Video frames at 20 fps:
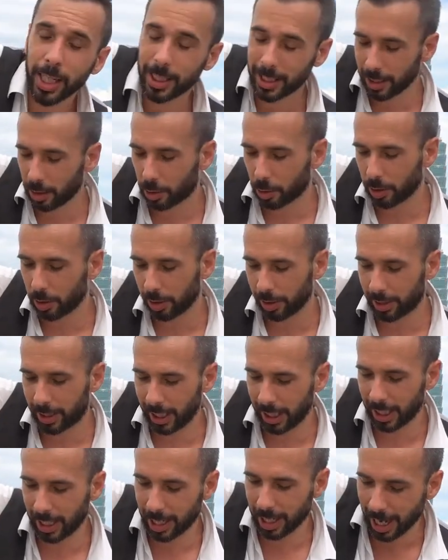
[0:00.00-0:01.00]
into the
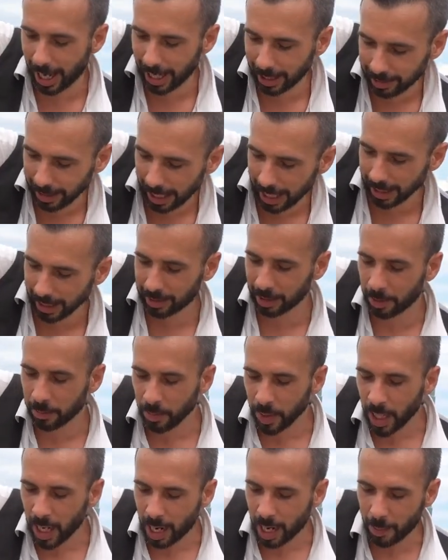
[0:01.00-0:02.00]
tin like that,
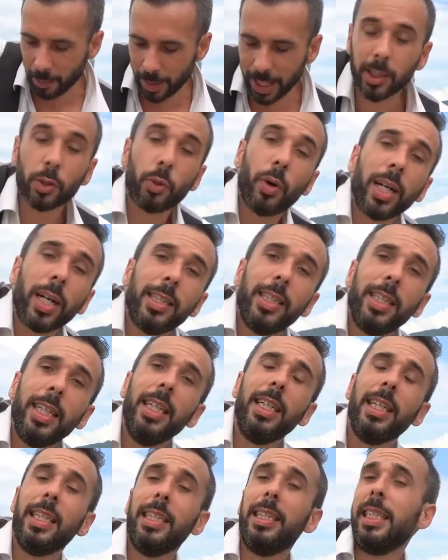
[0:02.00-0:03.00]
I'm
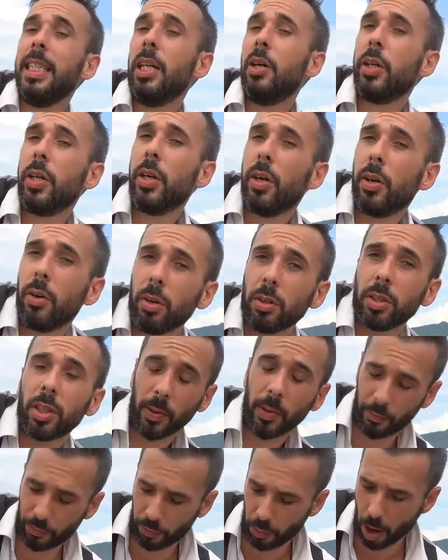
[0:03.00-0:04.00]
extracting the oils
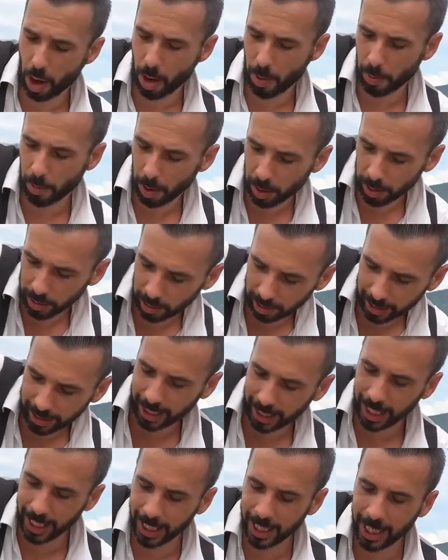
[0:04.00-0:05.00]
from the
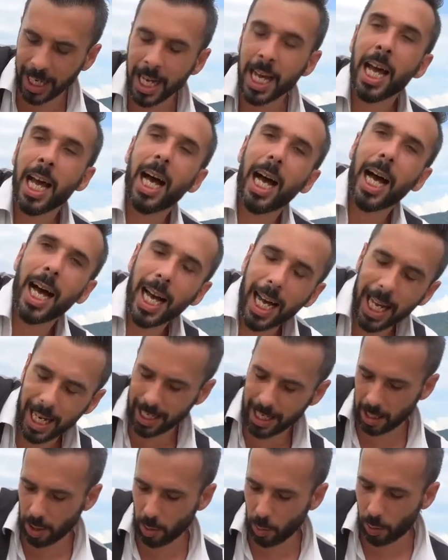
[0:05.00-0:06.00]
skin,
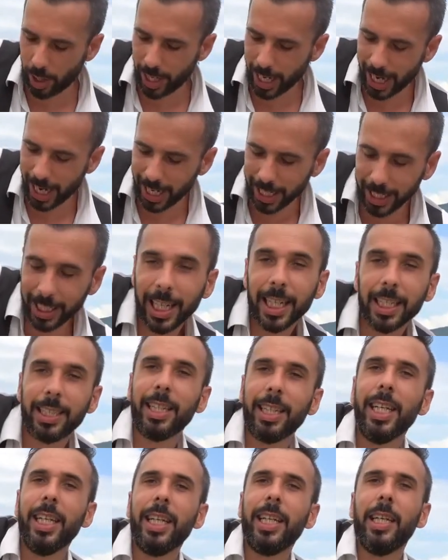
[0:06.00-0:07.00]
and we are
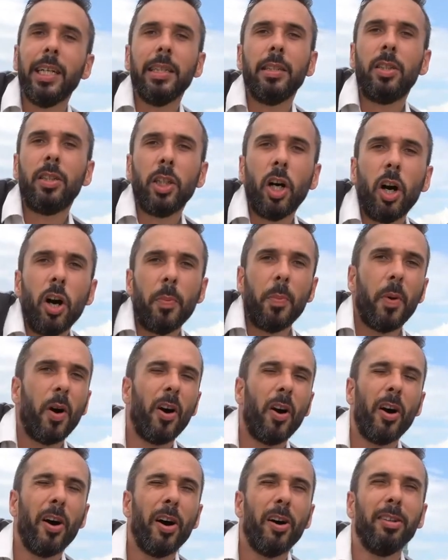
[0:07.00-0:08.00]
getting
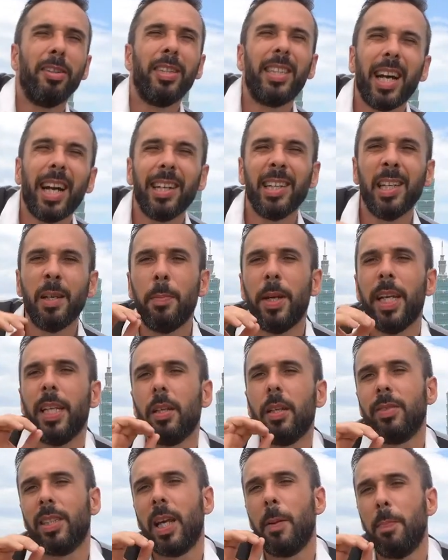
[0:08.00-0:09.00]
a tiny bit
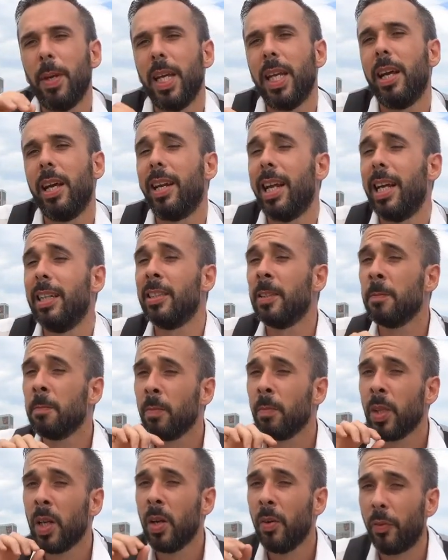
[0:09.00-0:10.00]
of that bitterness
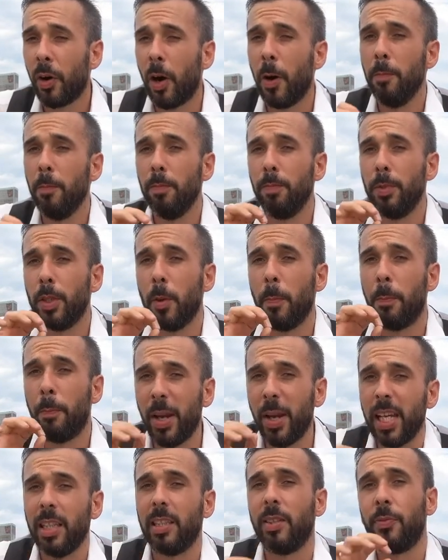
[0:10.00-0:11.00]
from the
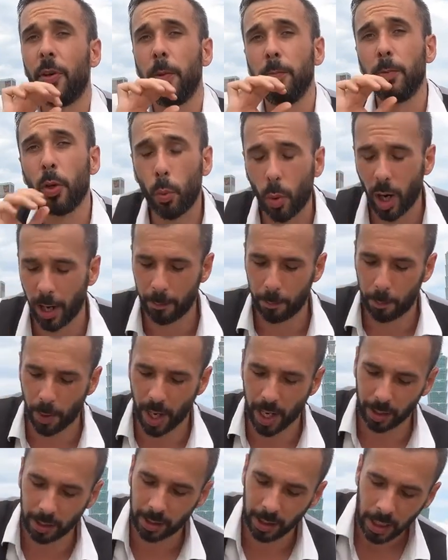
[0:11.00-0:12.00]
piece, from the white
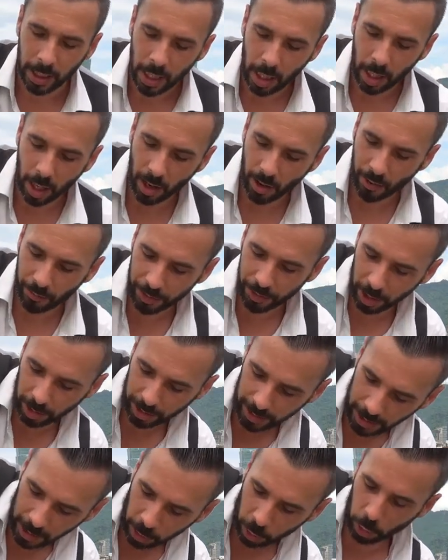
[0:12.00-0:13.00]
part of the
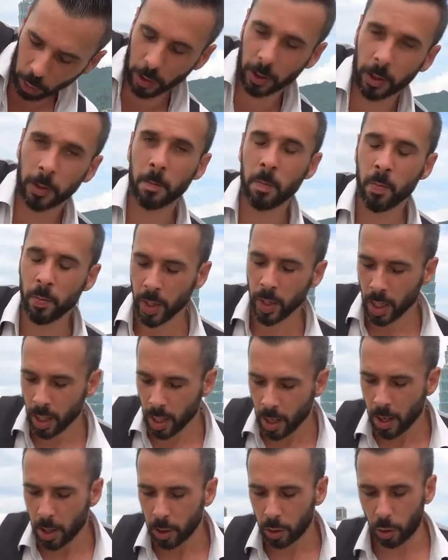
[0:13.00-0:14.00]
citrus.
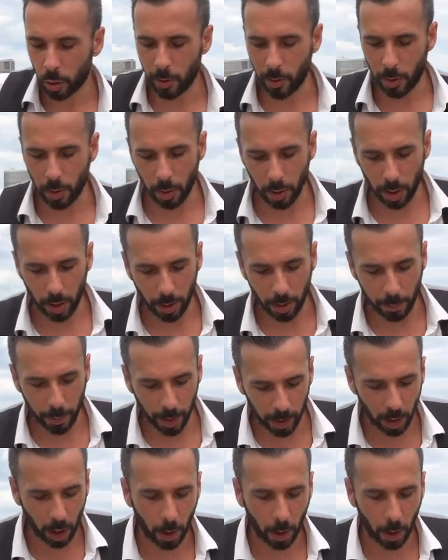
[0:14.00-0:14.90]
To muddle